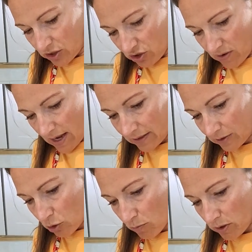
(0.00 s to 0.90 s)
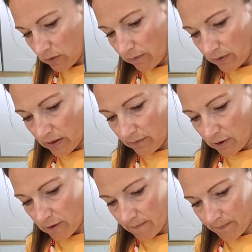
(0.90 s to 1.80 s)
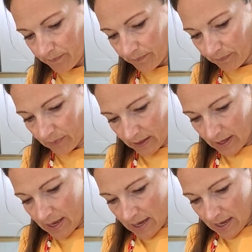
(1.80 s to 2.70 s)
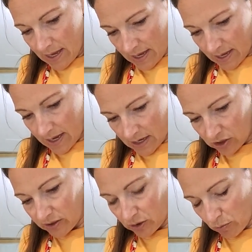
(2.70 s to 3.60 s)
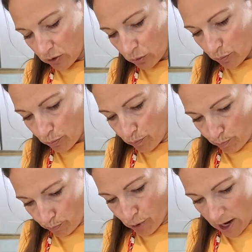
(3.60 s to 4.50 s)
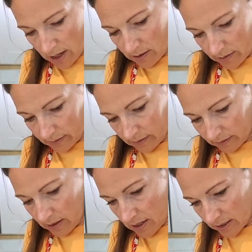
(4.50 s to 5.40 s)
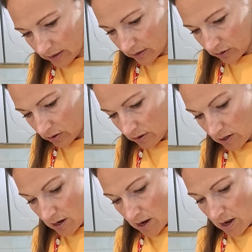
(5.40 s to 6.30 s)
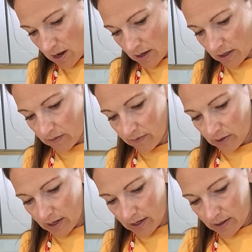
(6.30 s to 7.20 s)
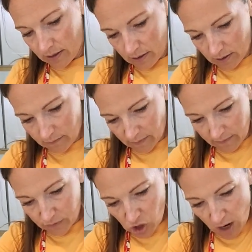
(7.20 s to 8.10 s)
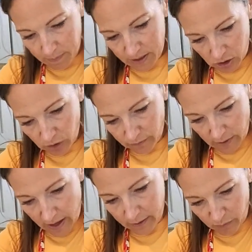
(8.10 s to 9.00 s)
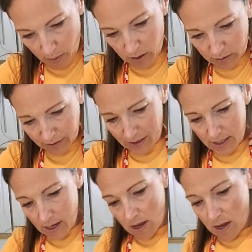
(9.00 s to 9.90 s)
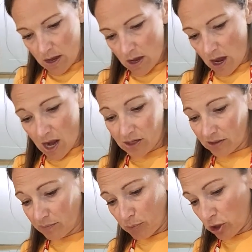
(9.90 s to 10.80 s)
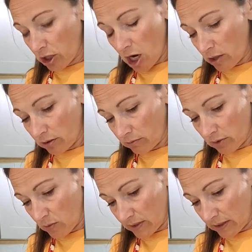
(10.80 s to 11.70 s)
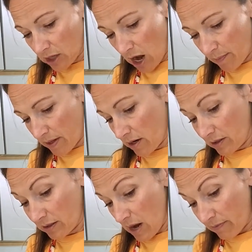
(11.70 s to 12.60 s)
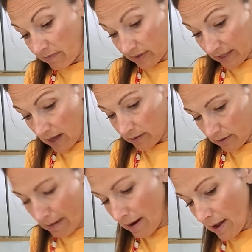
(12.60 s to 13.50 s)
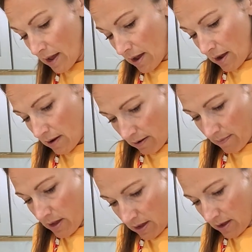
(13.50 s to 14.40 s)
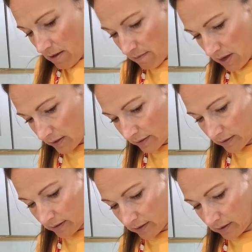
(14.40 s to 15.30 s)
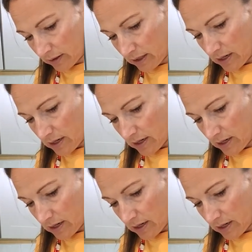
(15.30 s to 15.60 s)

do add so much flavor and just so much brightness. Even like if I've chopped extra flat leaf parsley, I just put it on, as a topping on top of a salad. I mix it